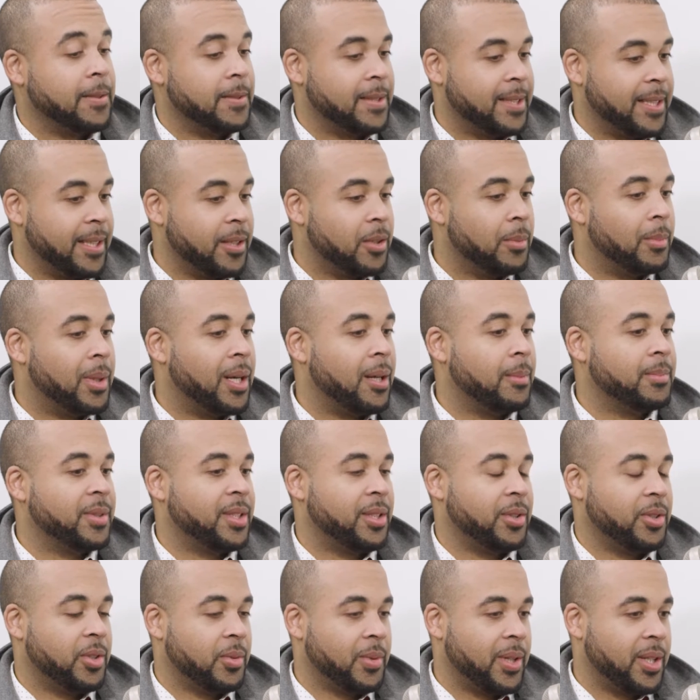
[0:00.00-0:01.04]
She was single mom
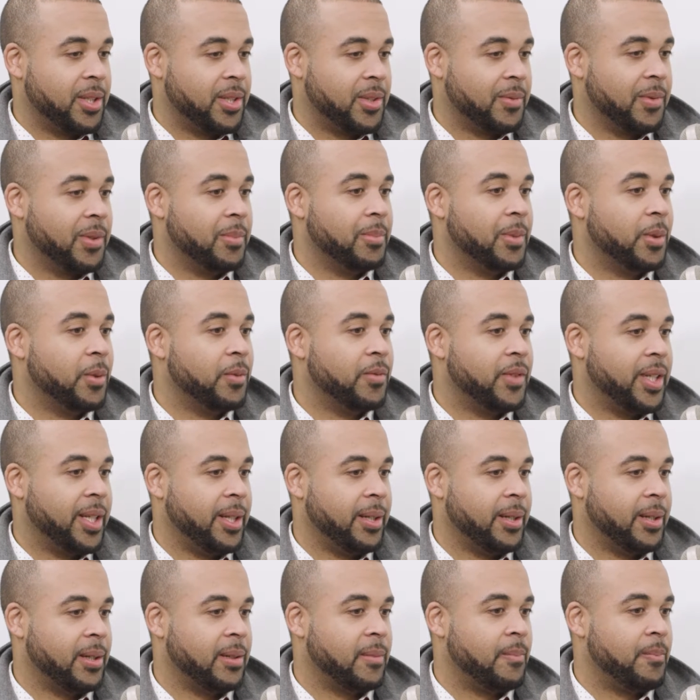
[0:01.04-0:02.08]
situation. We moved
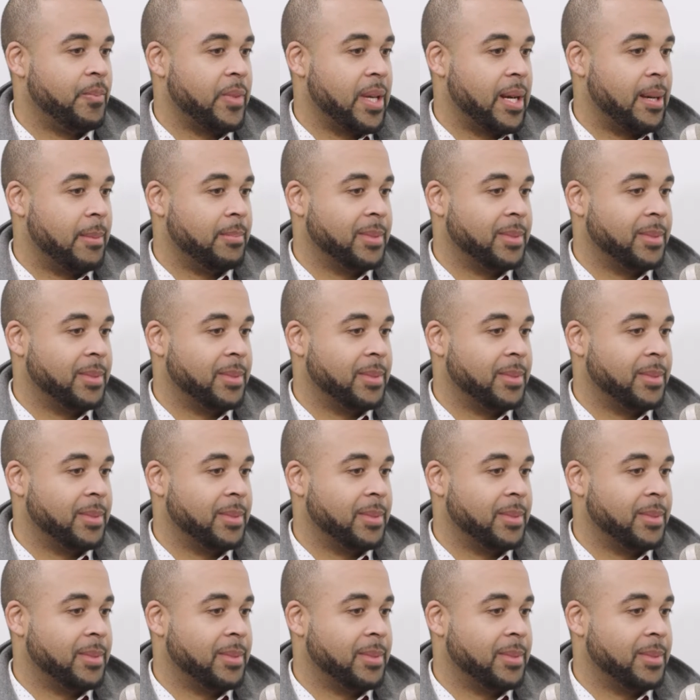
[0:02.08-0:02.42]
here